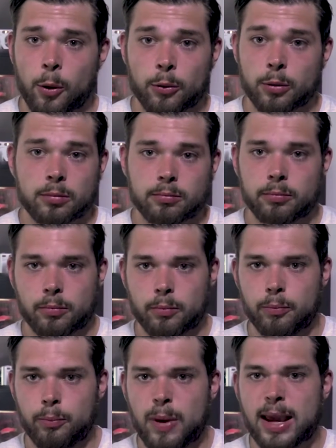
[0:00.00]
or
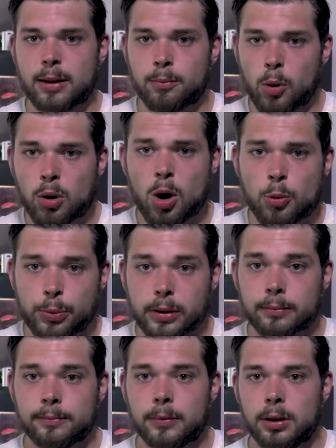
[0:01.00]
make it more
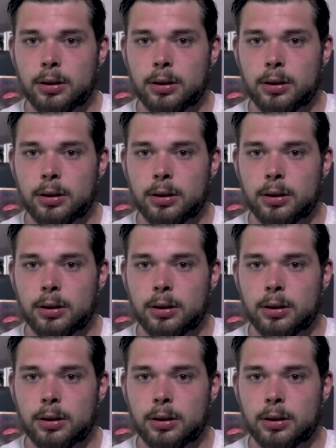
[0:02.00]
open,